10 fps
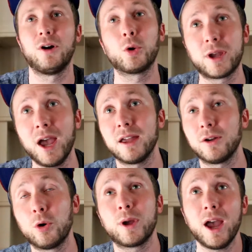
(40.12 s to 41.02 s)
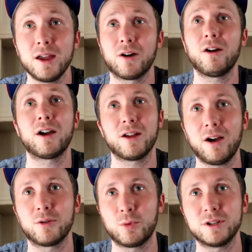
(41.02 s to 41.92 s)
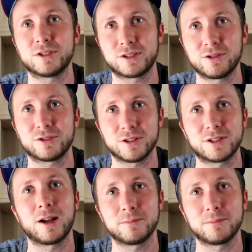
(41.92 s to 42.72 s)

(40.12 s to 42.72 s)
Okay. All right. What is it? Seriously, this time.